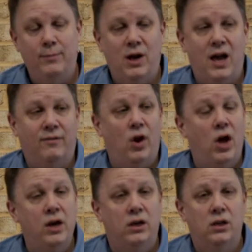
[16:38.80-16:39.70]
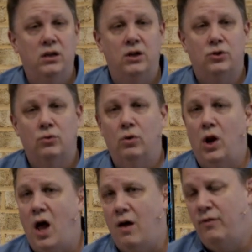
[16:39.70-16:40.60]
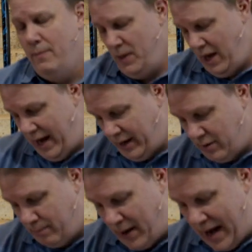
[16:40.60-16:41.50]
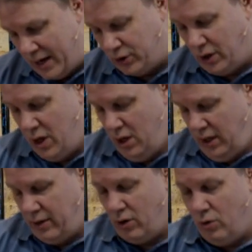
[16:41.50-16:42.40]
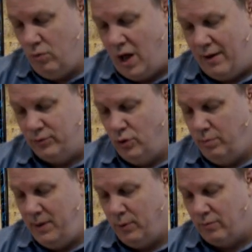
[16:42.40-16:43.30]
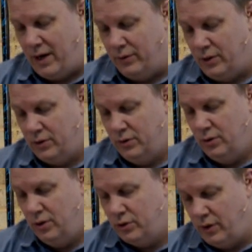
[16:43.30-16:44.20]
kind of unconditional love and compassion in our own lives to the people around us. So the